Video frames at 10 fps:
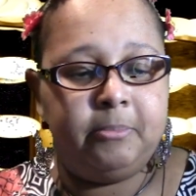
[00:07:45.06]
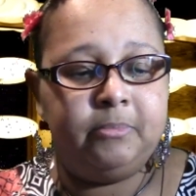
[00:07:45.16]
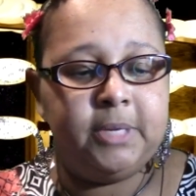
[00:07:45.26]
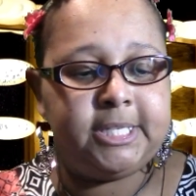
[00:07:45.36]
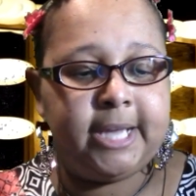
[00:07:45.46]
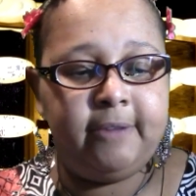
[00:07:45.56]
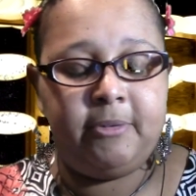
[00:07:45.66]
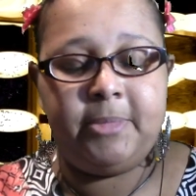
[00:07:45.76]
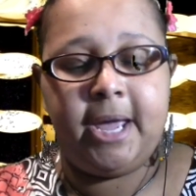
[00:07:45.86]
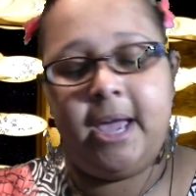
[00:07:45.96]
aside
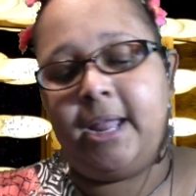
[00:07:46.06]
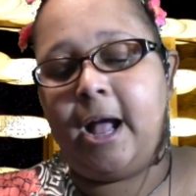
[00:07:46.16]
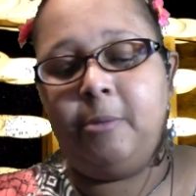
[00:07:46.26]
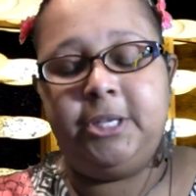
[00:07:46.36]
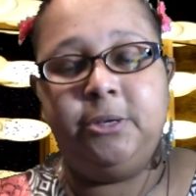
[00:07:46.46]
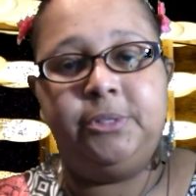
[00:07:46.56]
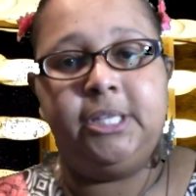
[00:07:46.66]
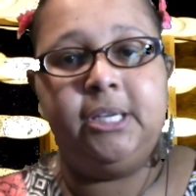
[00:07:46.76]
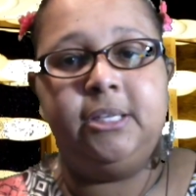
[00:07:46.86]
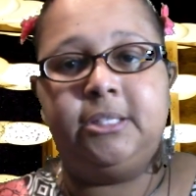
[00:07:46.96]
from that, I'll be
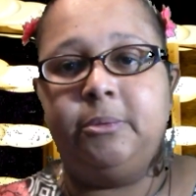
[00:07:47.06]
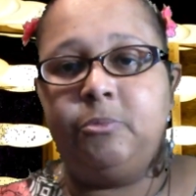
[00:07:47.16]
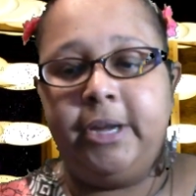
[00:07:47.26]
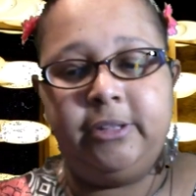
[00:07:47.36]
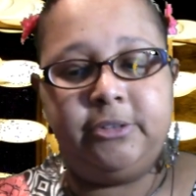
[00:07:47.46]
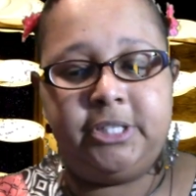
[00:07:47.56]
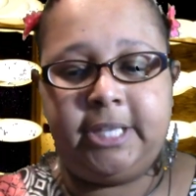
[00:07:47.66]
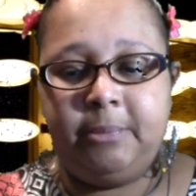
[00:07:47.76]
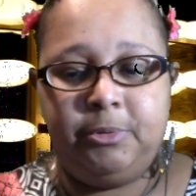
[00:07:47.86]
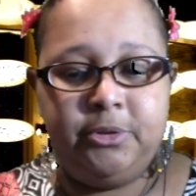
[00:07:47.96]
using some regular
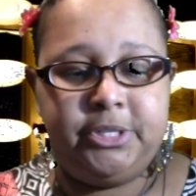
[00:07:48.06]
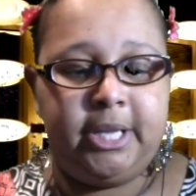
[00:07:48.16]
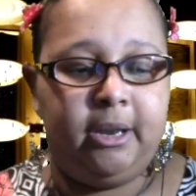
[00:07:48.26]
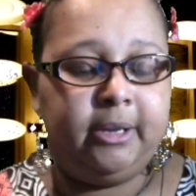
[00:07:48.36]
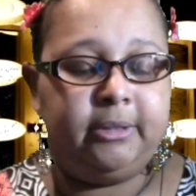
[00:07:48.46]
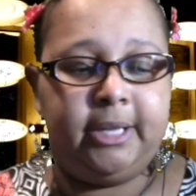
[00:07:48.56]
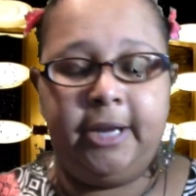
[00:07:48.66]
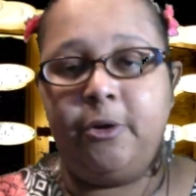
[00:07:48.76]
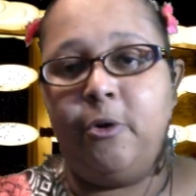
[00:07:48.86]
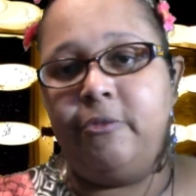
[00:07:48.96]
staples that I
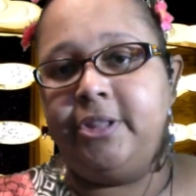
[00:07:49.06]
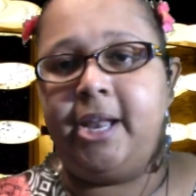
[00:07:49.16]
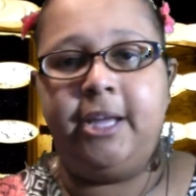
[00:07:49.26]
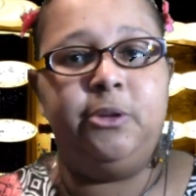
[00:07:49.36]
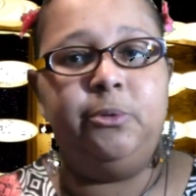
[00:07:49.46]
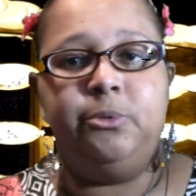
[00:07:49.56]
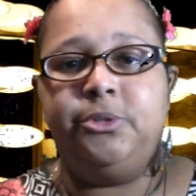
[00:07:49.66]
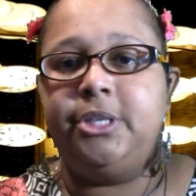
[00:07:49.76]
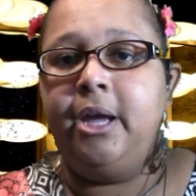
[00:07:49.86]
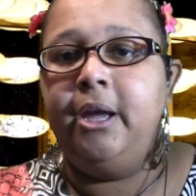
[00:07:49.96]
go over that I
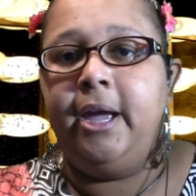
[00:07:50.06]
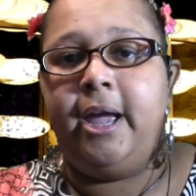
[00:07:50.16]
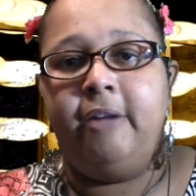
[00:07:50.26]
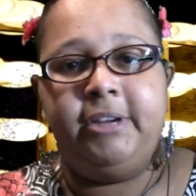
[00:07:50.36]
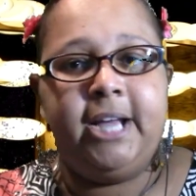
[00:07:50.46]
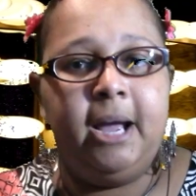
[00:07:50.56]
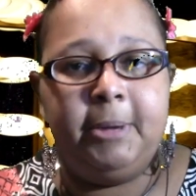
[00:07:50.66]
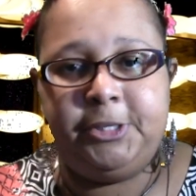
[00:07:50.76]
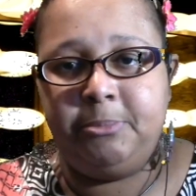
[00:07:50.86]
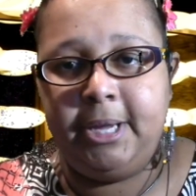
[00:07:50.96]
use every time
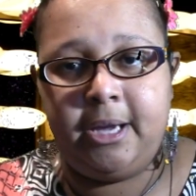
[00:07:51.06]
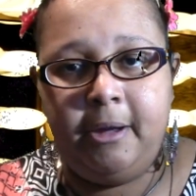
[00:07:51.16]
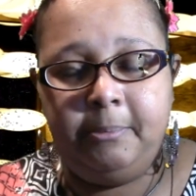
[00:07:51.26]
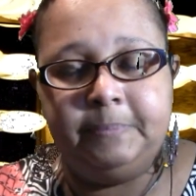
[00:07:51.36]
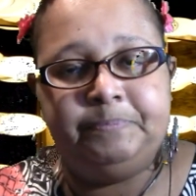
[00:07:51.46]
I do makeup.